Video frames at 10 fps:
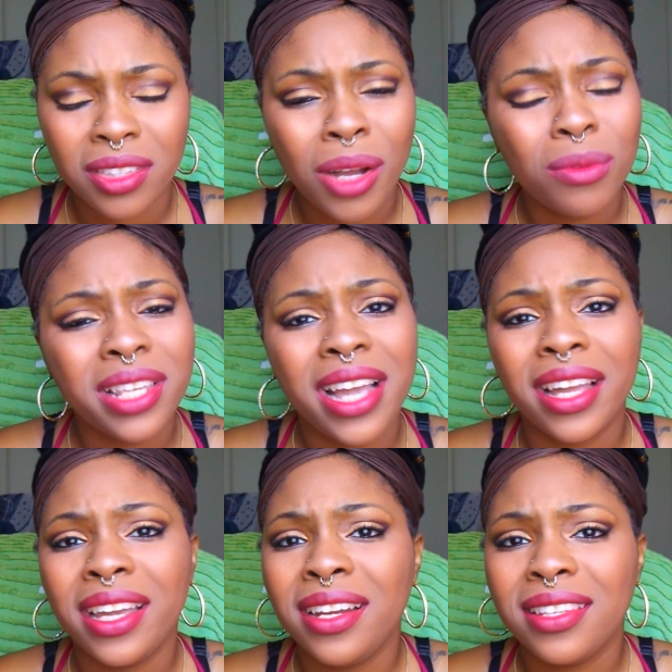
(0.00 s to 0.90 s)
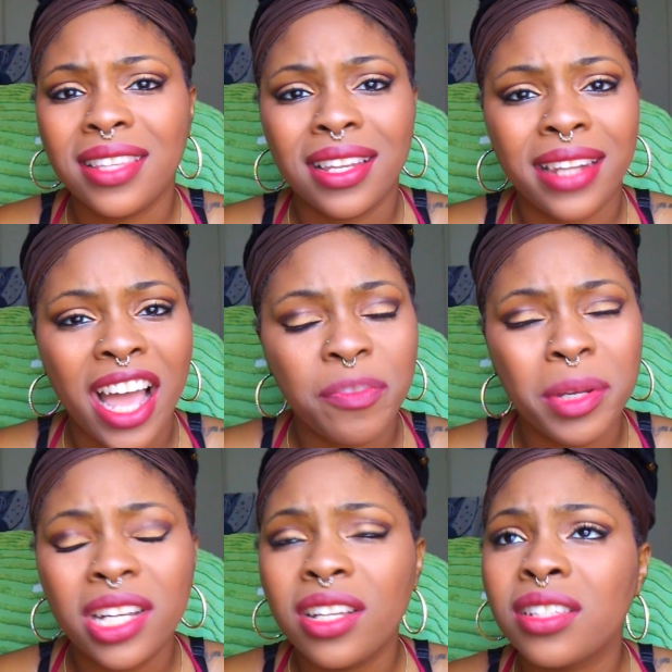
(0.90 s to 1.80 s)
Don't take an innocent life
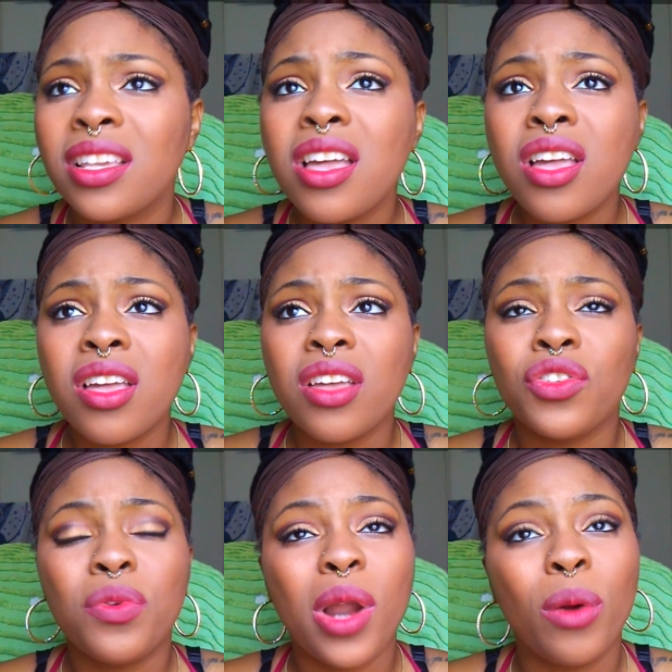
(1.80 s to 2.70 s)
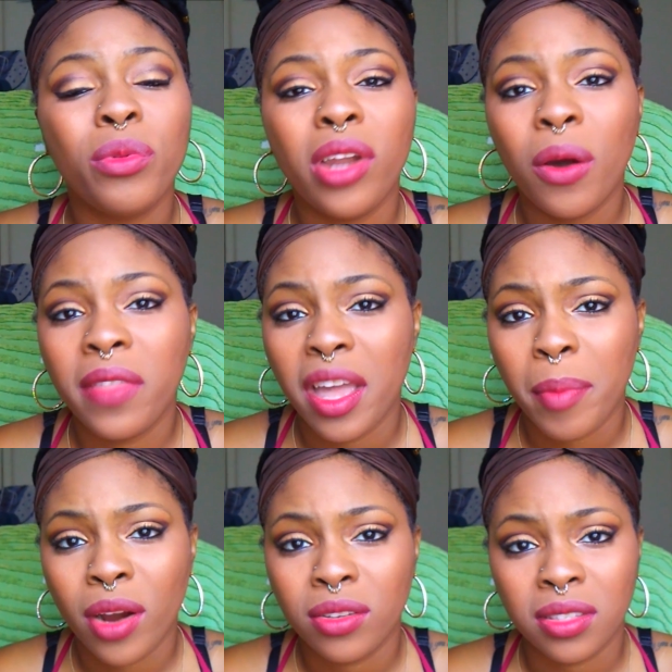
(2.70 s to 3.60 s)
because you don't know that
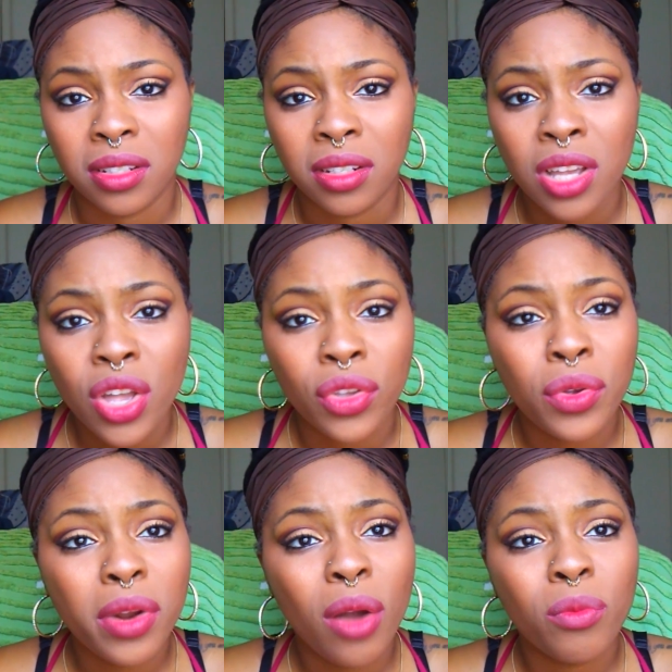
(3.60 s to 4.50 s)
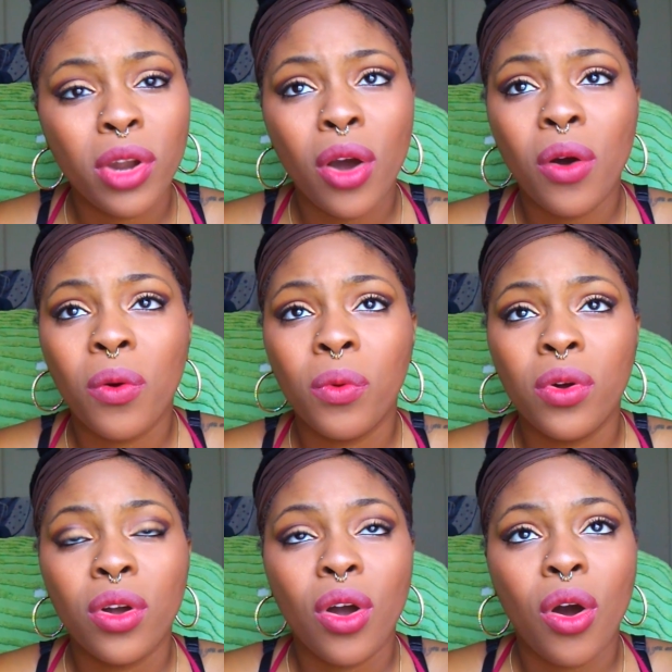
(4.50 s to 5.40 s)
person. You don't know
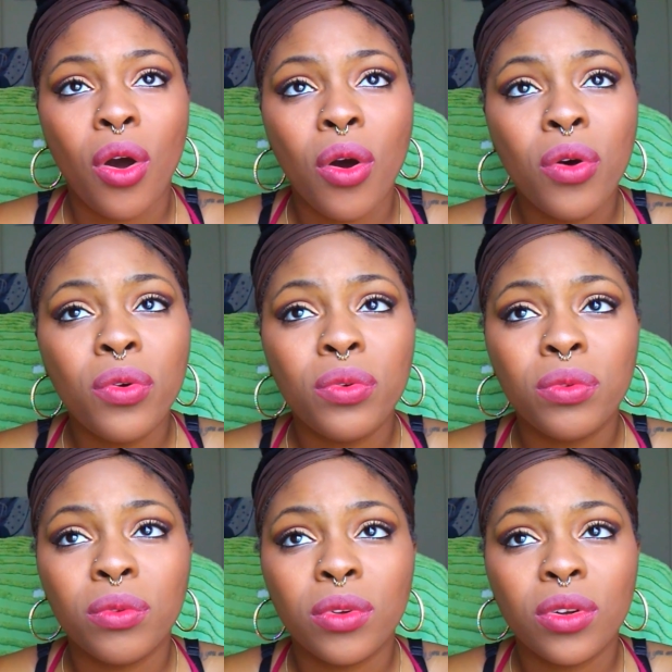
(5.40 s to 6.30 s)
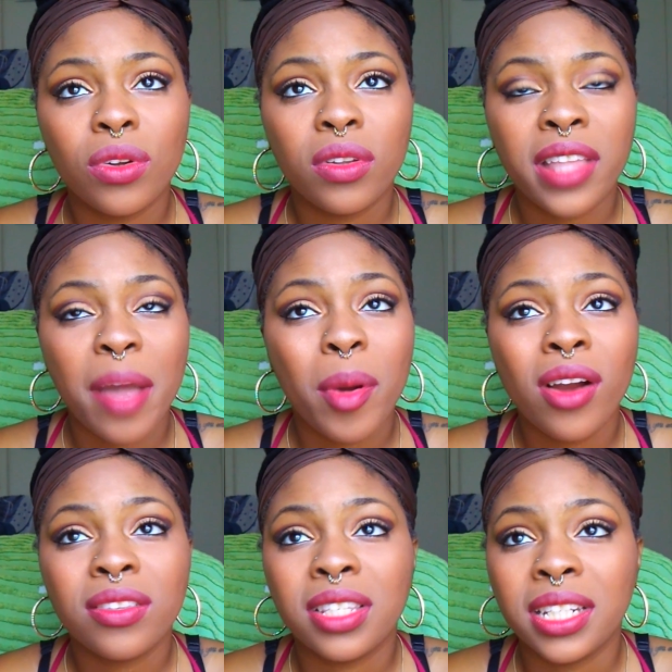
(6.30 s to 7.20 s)
who that
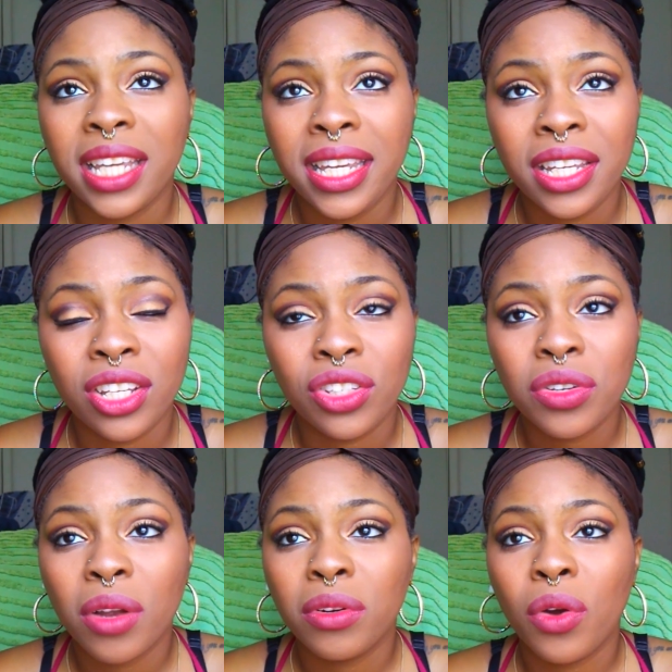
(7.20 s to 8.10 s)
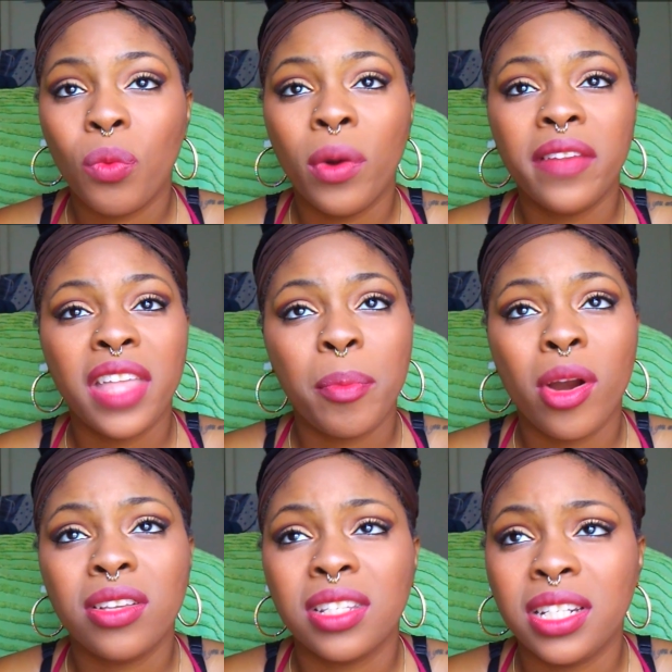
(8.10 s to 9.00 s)
person is. You don't know what that
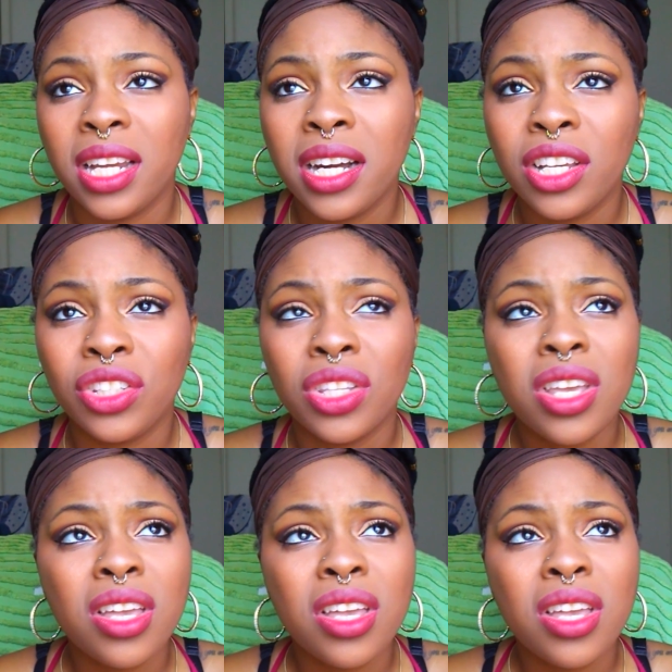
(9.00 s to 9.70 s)
person does.